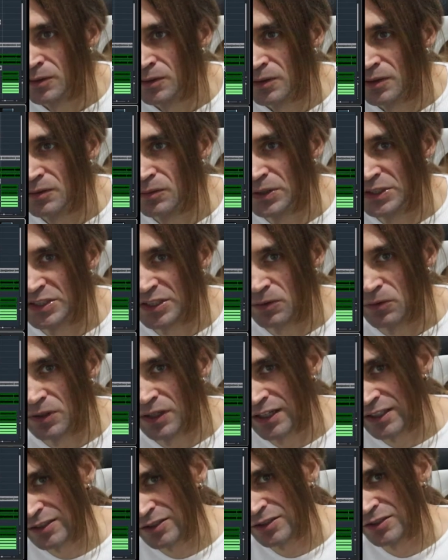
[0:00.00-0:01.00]
which I would
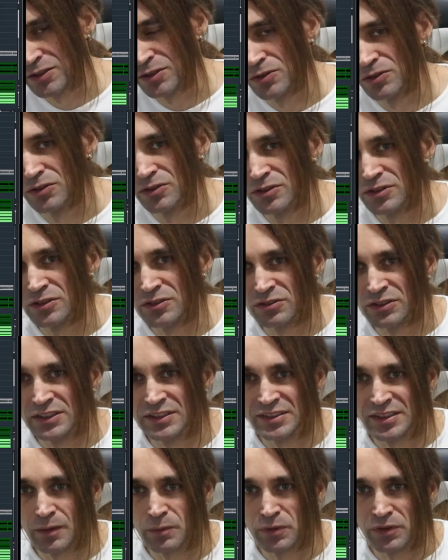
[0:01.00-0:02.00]
like to treat
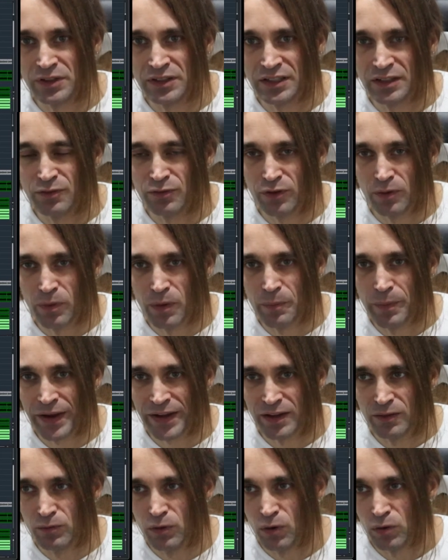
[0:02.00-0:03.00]
separately from the
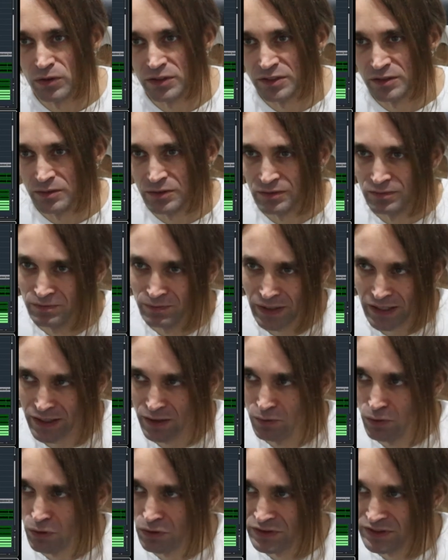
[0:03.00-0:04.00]
backing vocals. The backing
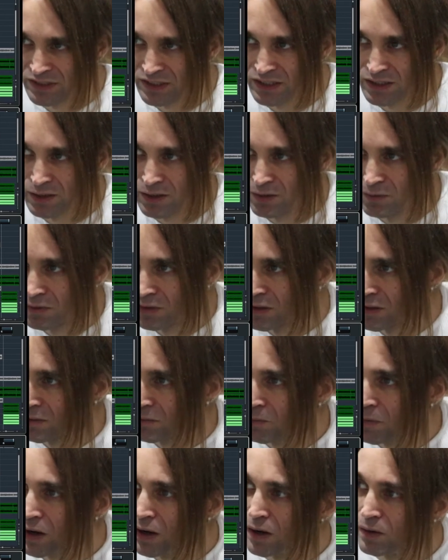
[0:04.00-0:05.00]
vocals are
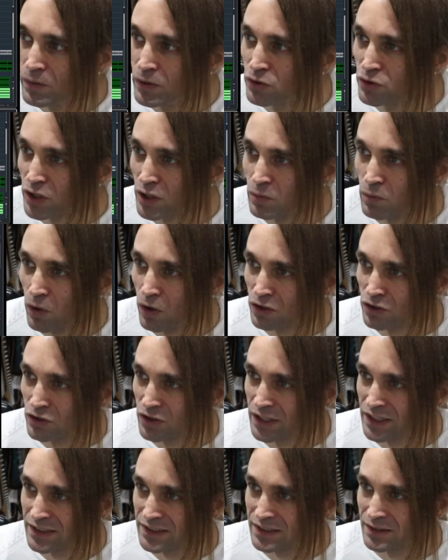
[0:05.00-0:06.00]
usually more
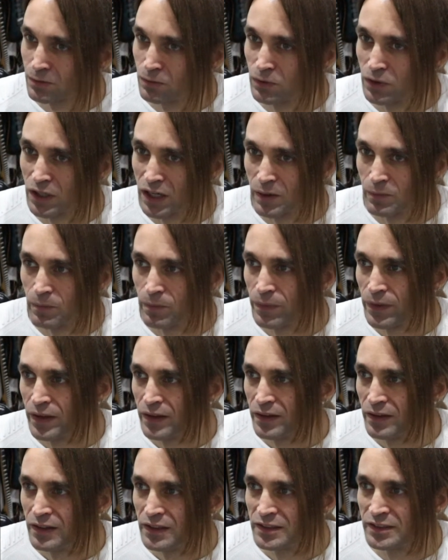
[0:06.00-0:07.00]
tracks where I'm
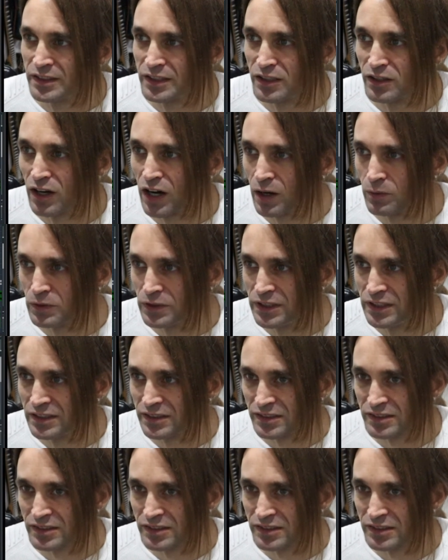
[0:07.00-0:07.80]
singing harmonies or